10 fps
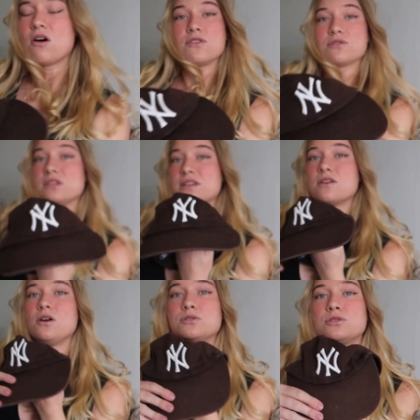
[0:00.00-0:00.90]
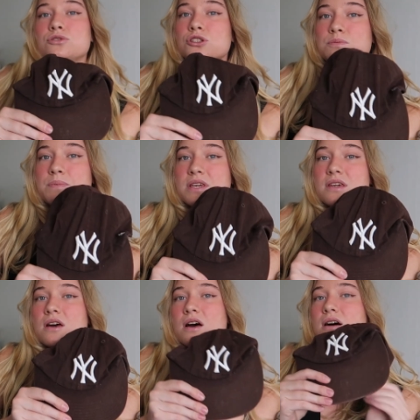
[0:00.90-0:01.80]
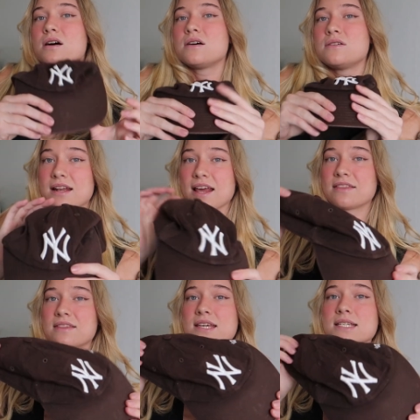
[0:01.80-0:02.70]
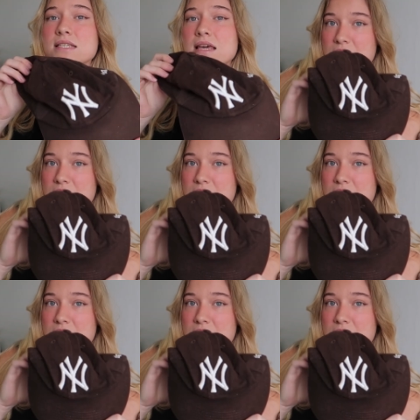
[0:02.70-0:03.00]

obviously also just be a hat like this.